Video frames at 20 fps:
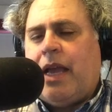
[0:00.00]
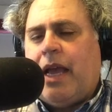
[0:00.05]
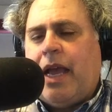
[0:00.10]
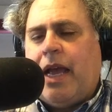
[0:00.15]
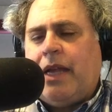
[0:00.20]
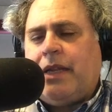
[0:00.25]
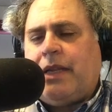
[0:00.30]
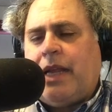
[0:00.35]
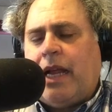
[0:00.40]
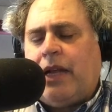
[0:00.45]

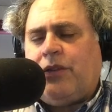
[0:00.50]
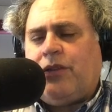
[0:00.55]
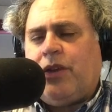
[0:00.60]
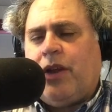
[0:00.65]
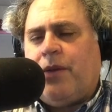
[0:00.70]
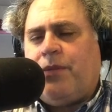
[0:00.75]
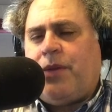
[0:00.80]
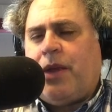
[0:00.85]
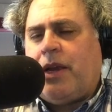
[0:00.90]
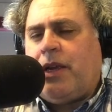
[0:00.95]
and that
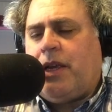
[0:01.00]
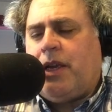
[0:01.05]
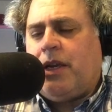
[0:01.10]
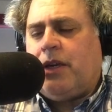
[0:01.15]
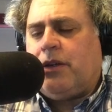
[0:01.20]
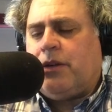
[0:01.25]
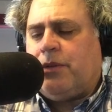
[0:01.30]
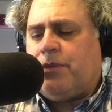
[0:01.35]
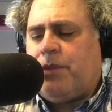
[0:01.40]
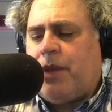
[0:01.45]
they're
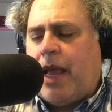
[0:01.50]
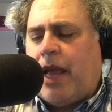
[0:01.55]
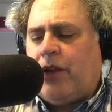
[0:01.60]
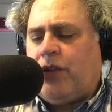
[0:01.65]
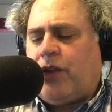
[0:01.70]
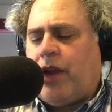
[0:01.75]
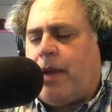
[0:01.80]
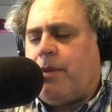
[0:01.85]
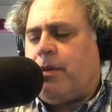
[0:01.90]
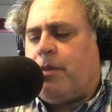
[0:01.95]
here
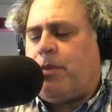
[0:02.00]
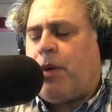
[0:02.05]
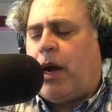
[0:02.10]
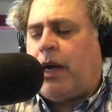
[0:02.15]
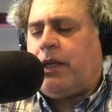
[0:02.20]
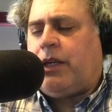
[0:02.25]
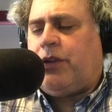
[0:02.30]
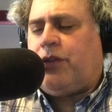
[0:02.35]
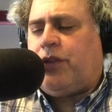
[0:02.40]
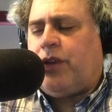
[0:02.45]
as
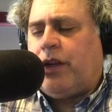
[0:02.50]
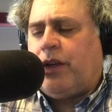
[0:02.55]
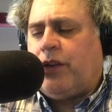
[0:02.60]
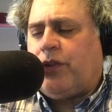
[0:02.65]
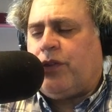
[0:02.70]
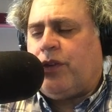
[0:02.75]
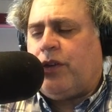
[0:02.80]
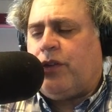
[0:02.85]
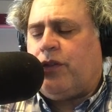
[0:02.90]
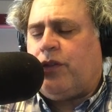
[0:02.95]
able-bodied
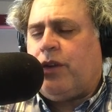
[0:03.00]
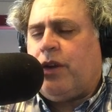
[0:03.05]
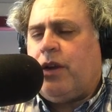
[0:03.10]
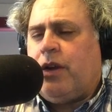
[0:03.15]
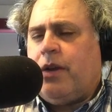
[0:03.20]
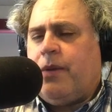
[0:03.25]
citizens,